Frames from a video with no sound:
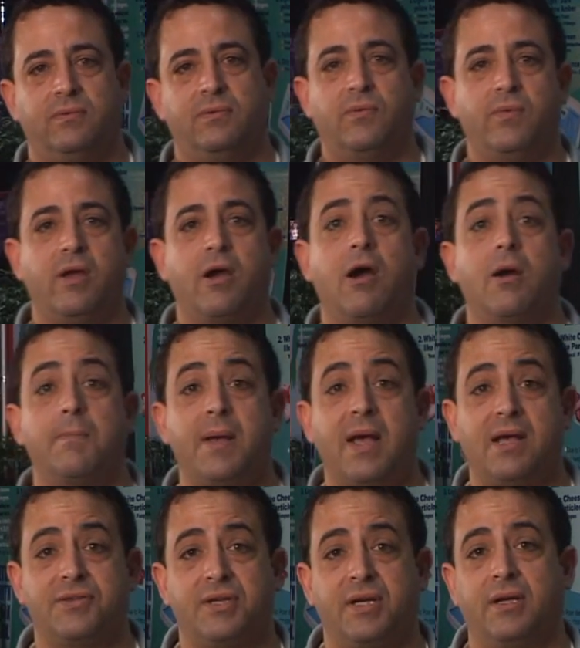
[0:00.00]
We are
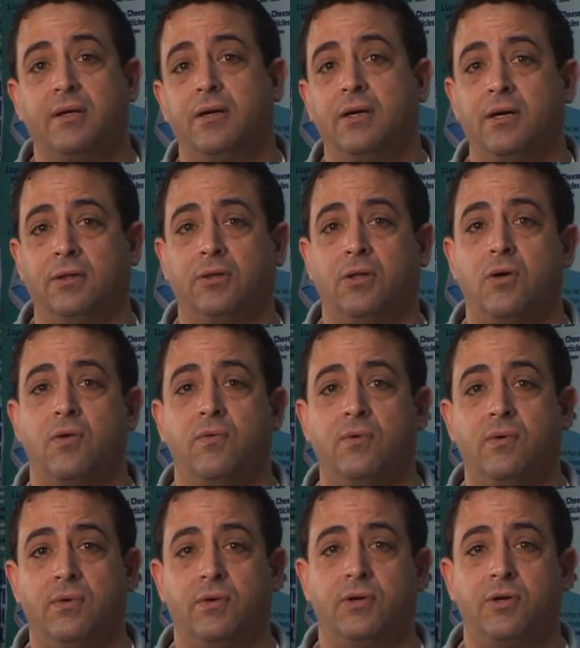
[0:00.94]
passing a low
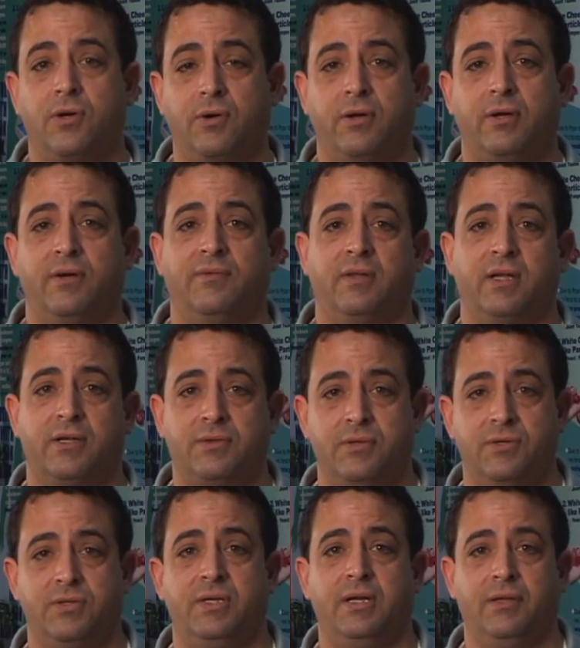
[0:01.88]
current of
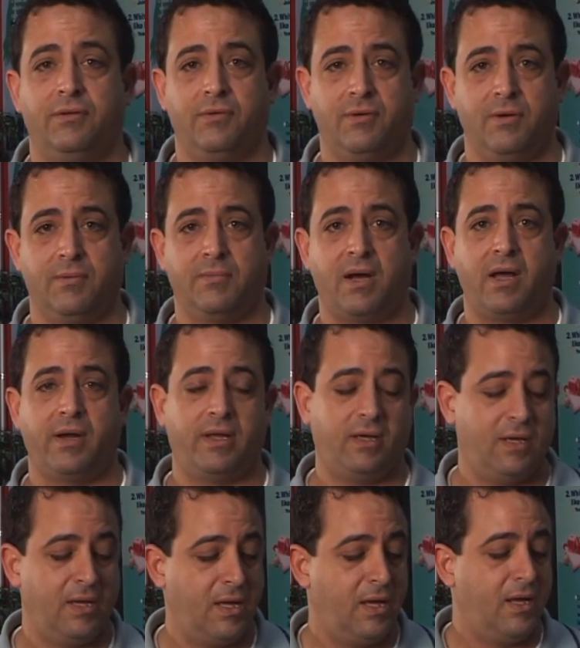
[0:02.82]
electricity through your body,
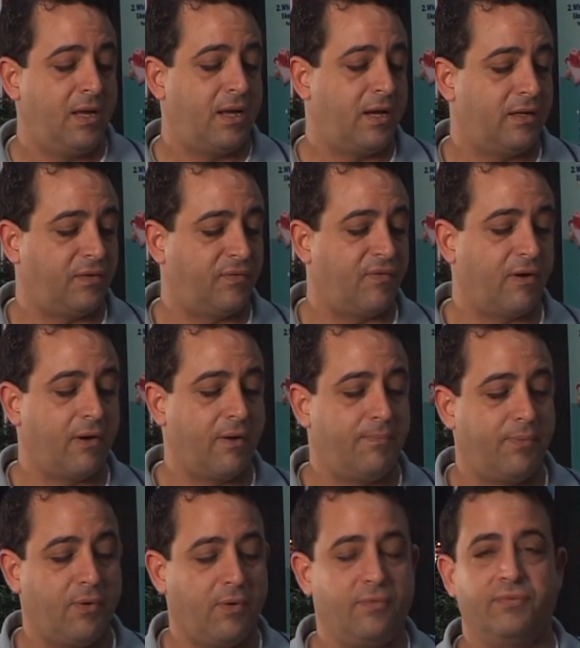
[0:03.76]
and it's very
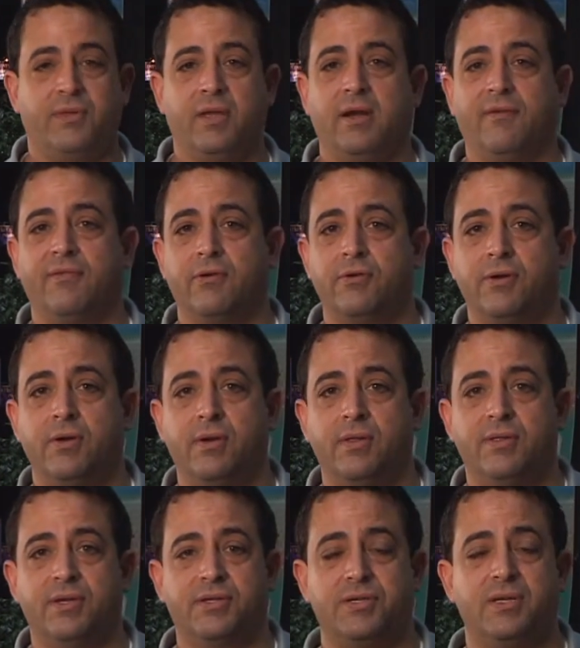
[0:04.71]
important that if you're doing
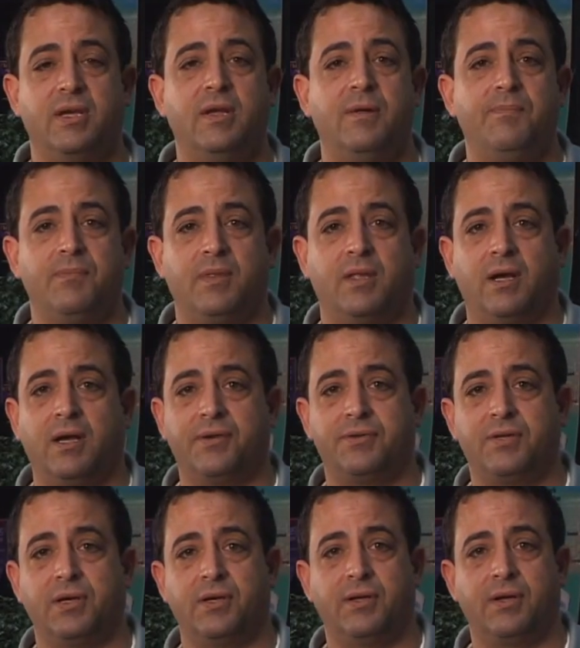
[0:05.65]
this
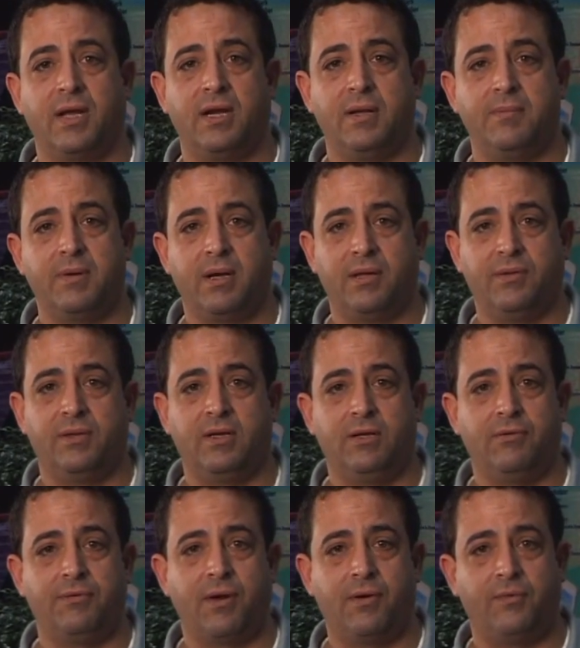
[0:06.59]
to anybody that
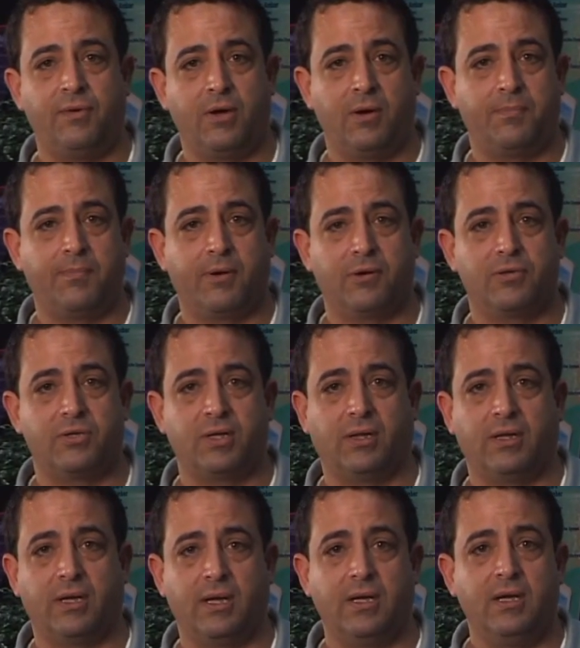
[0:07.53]
you don't know
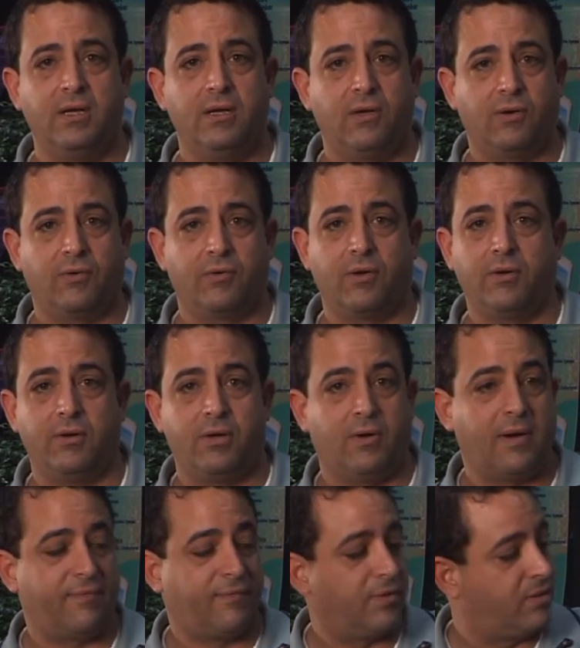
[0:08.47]
personally or don't know
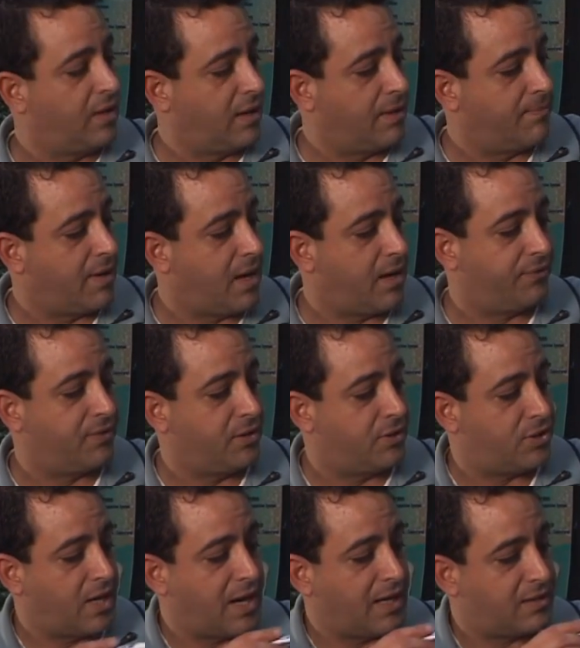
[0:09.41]
everything about, that
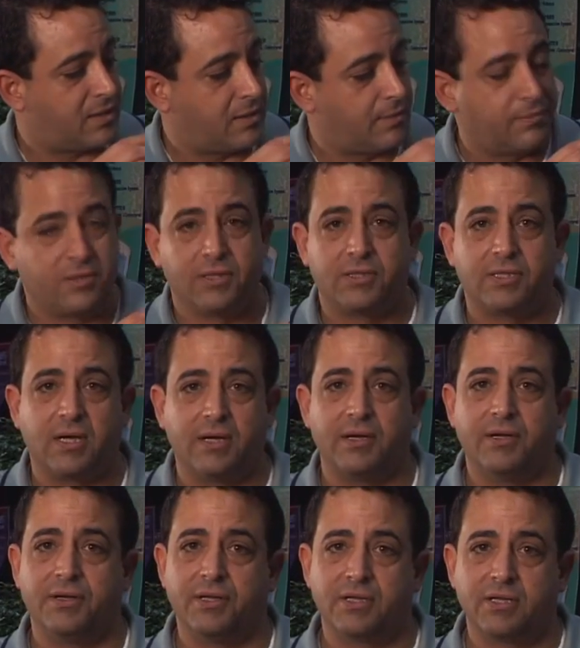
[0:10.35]
you ask them to sign
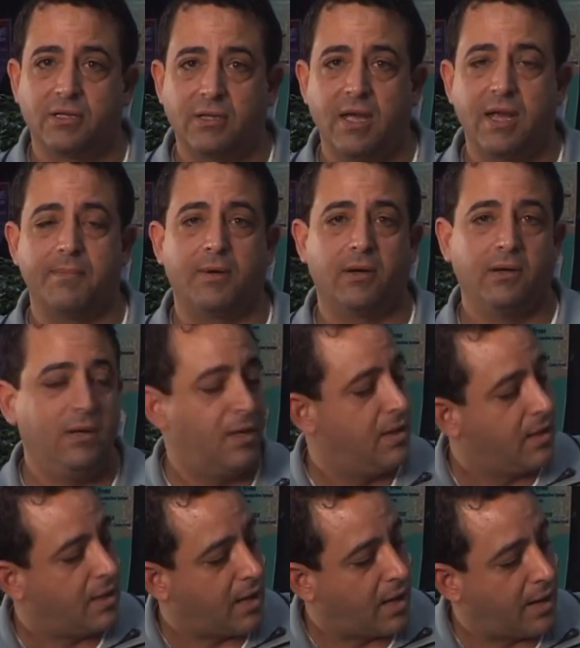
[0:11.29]
a disclaimer
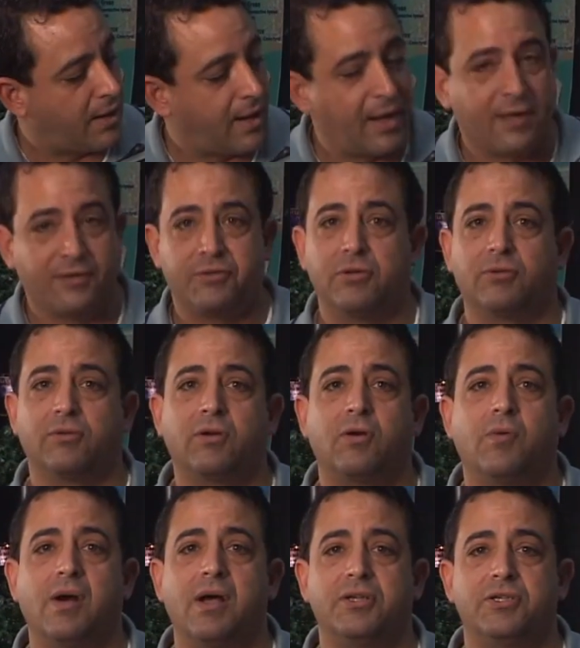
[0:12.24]
and answer the
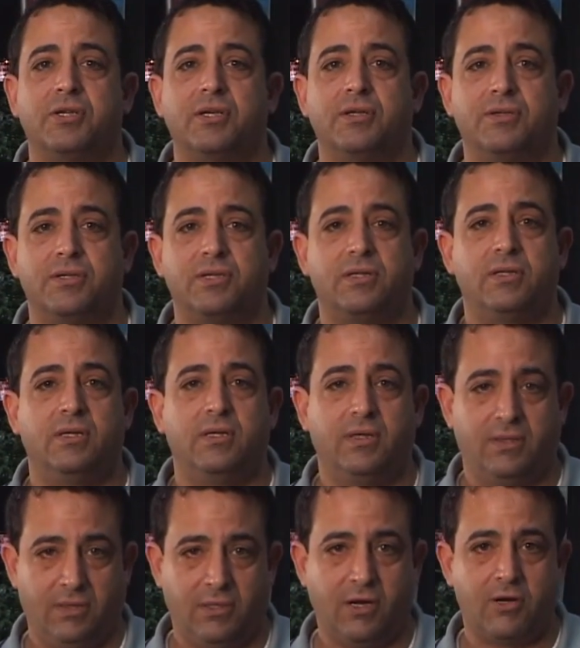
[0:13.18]
questions
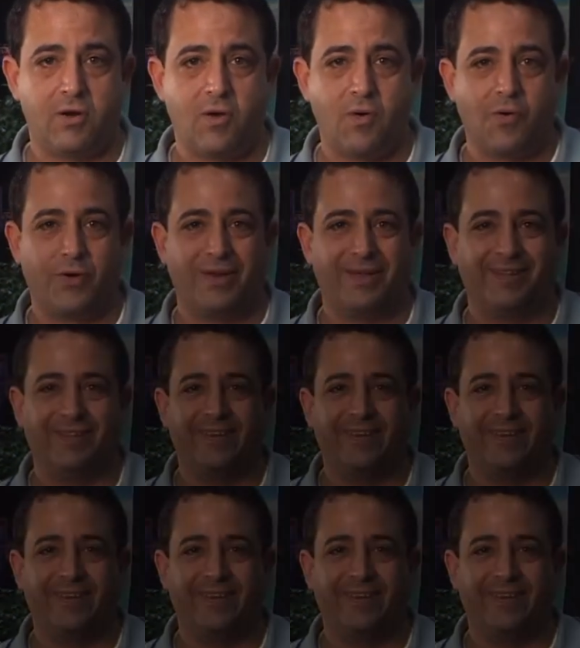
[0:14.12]
accordingly.